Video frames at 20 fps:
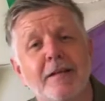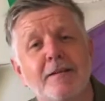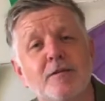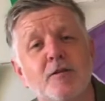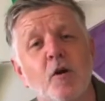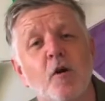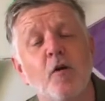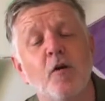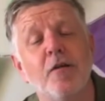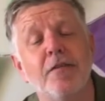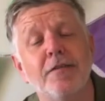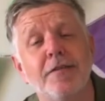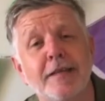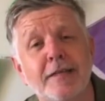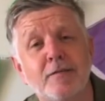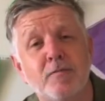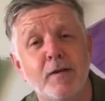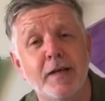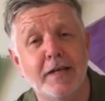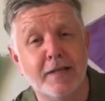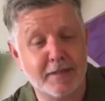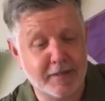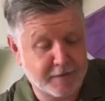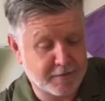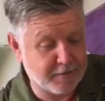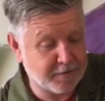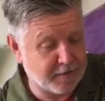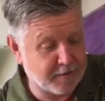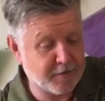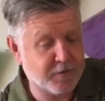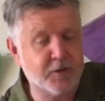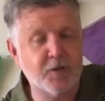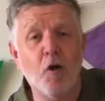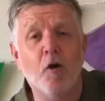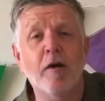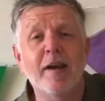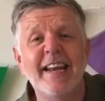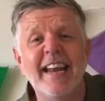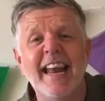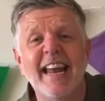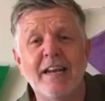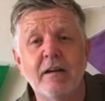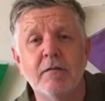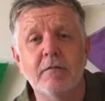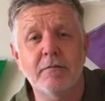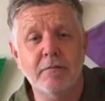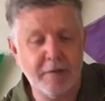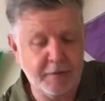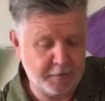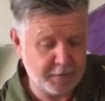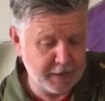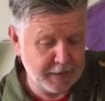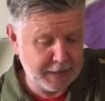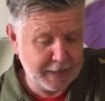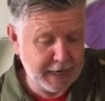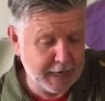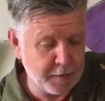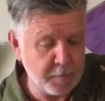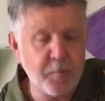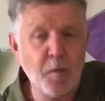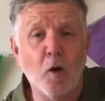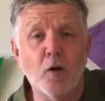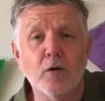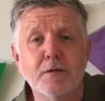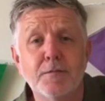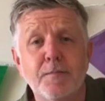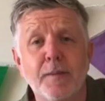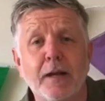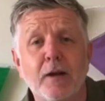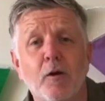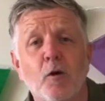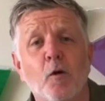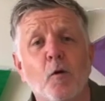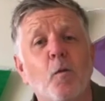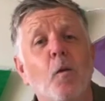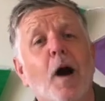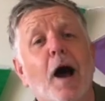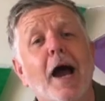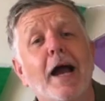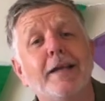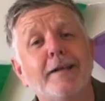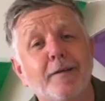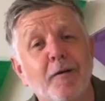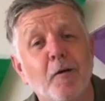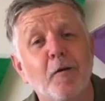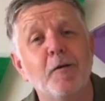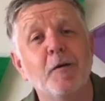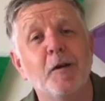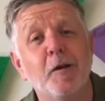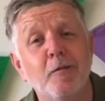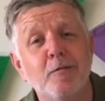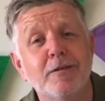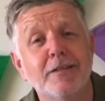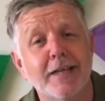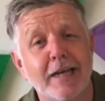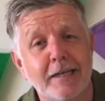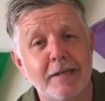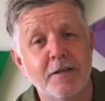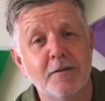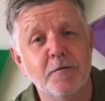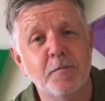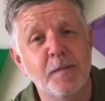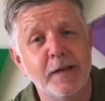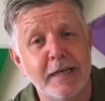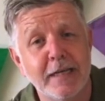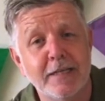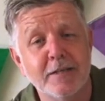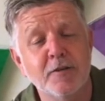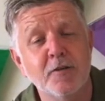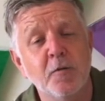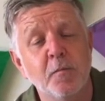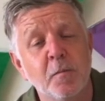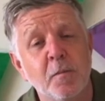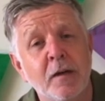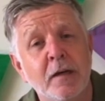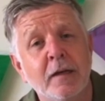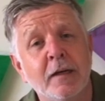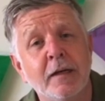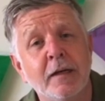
So this week's join in the inbox below. Why don't you send me some